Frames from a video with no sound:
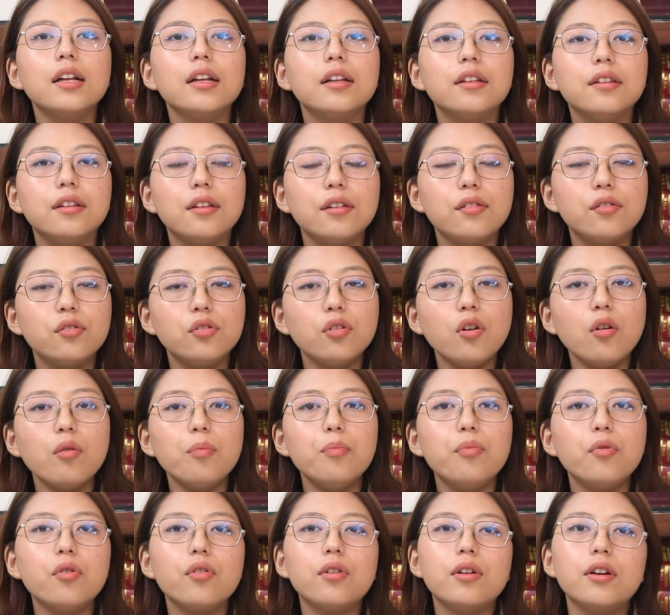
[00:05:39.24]
The
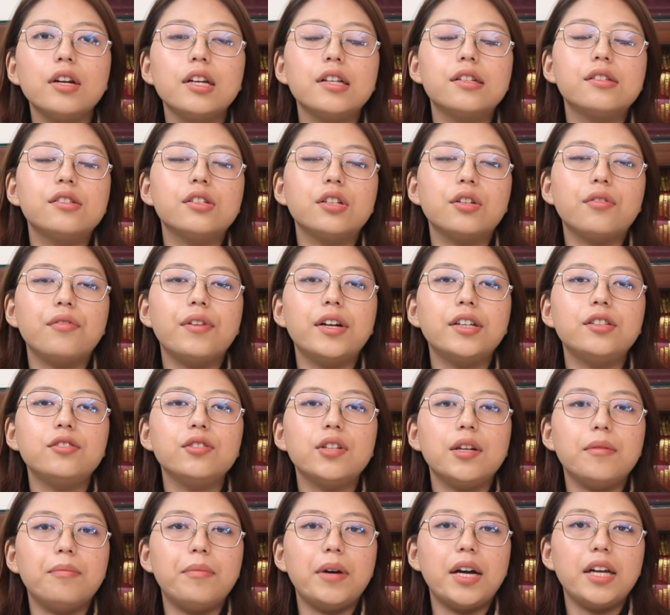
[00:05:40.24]
stockbroker is required
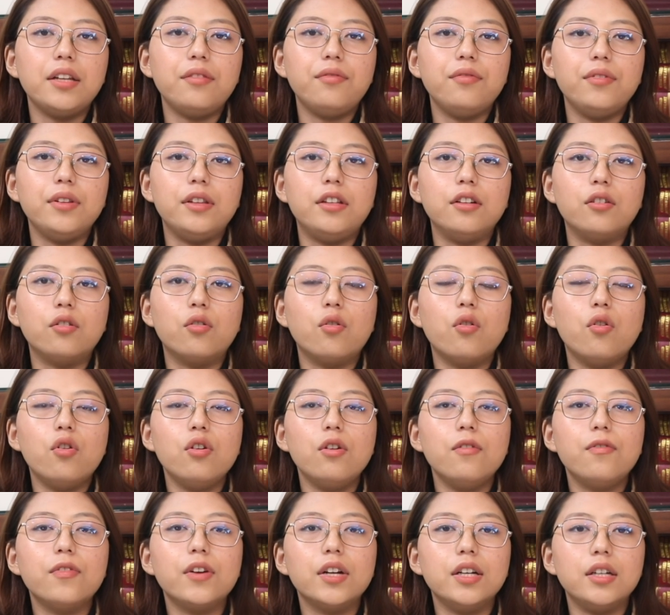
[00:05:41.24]
to abide with the
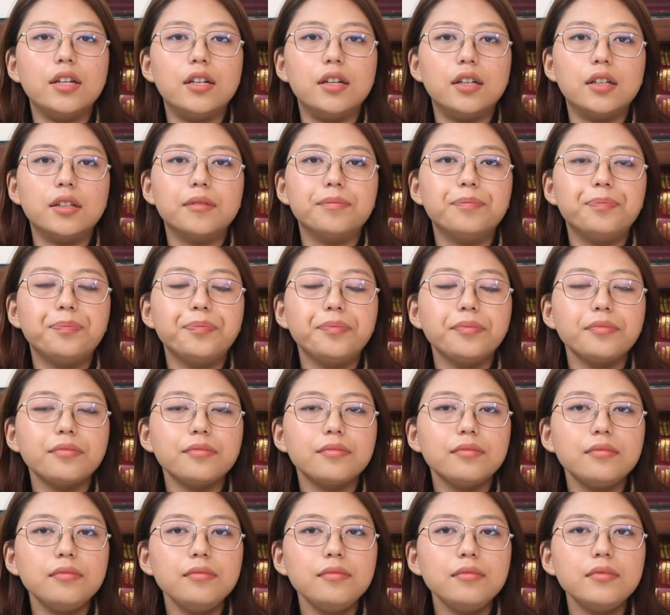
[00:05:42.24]
code of conduct
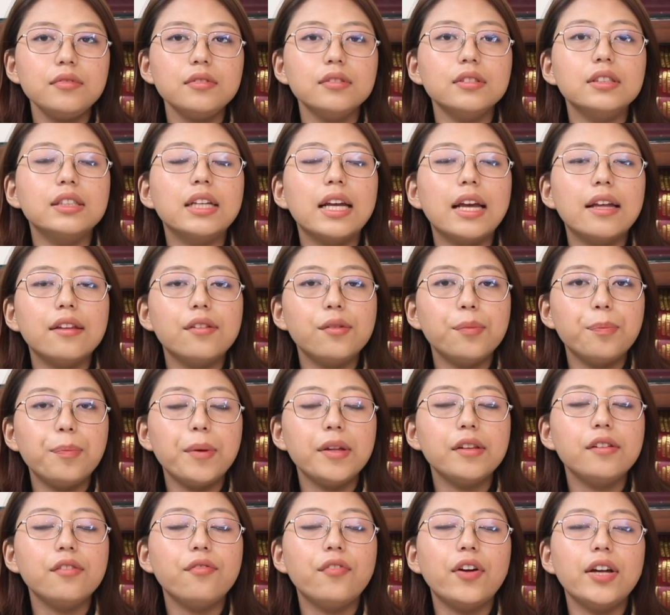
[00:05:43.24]
as
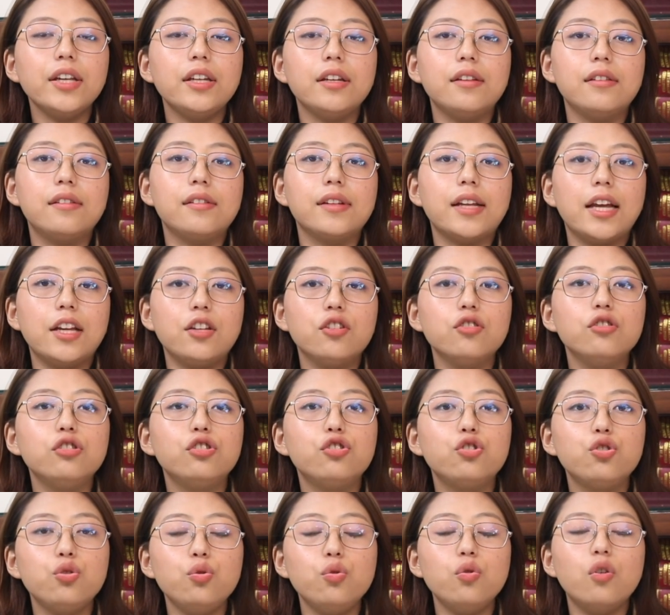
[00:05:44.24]
specified in Schedule
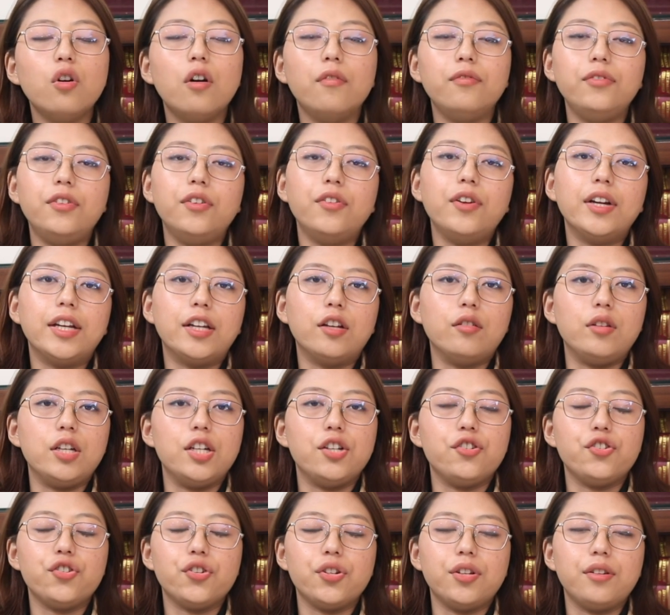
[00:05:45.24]
2 of the
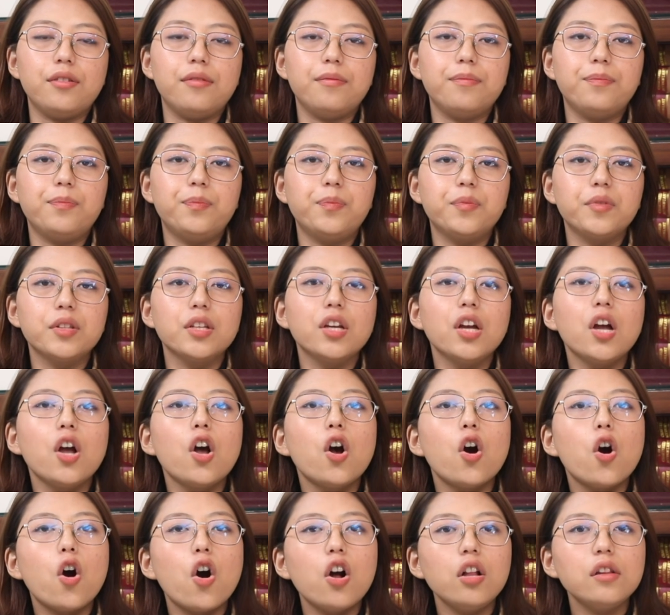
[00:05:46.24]
regulation.
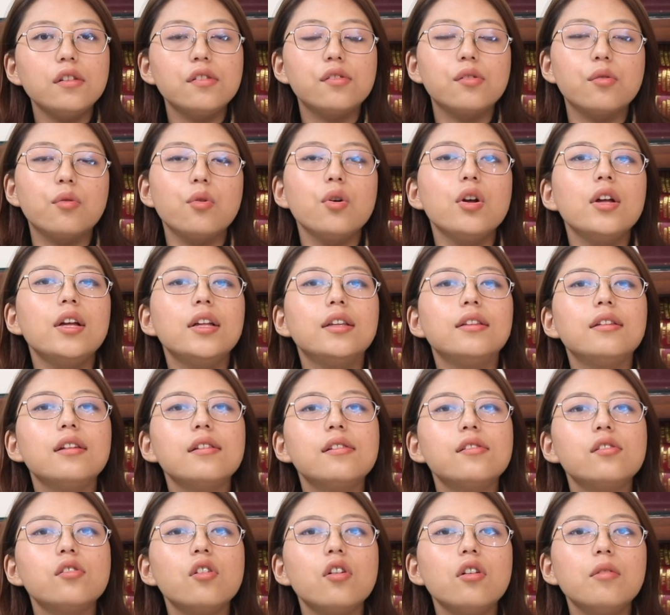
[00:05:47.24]
Also, the
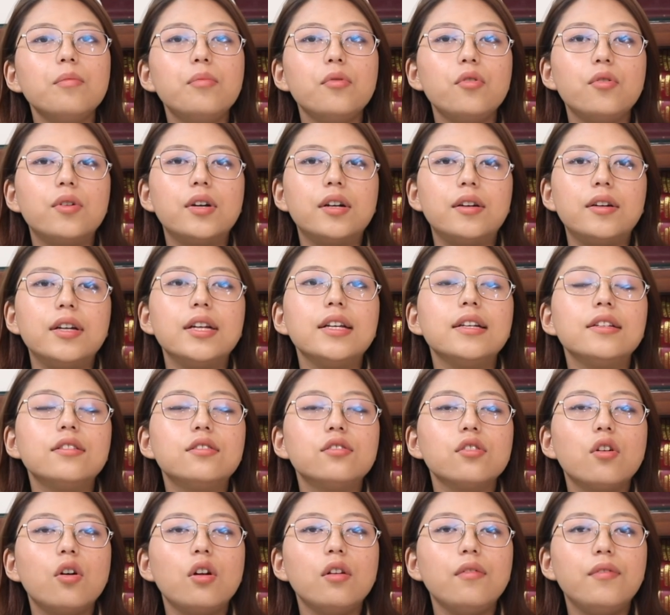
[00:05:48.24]
stockbroker
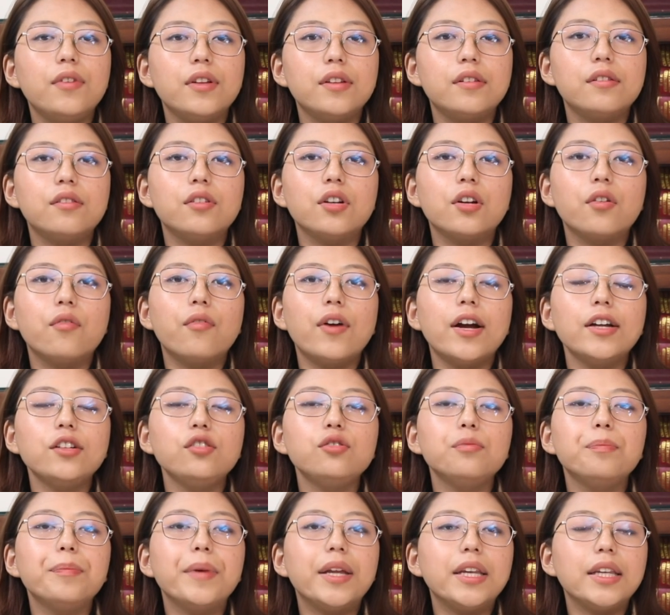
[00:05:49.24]
is always required
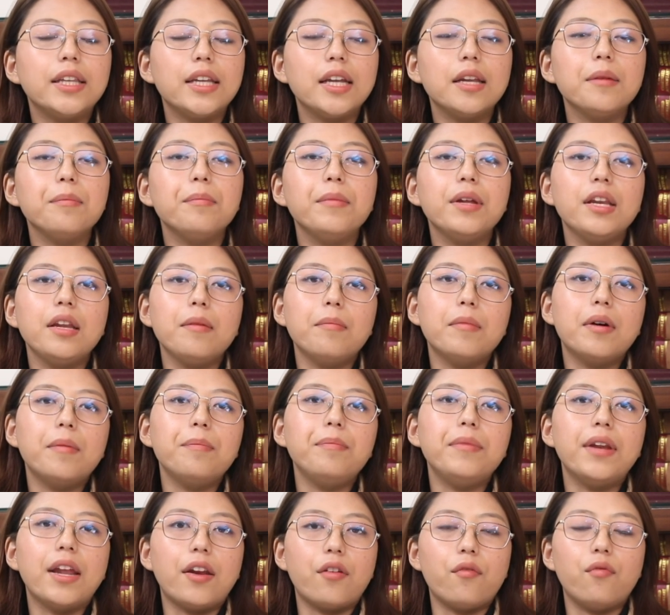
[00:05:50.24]
to maintain
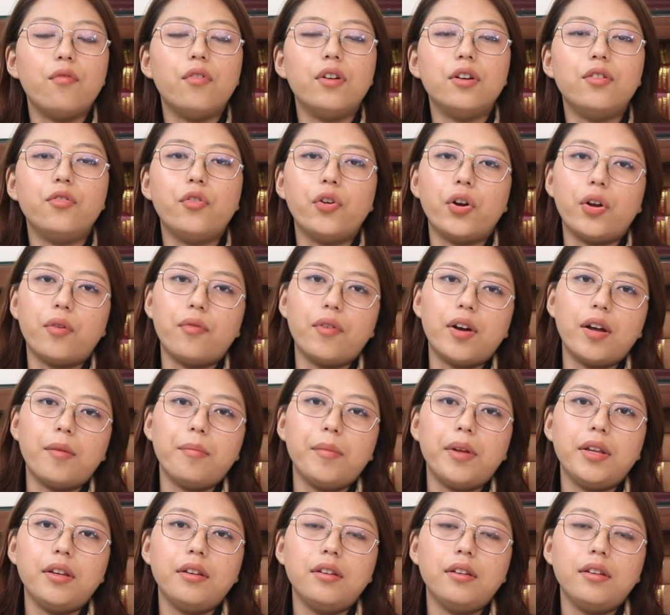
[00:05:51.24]
minimum net worth requirement.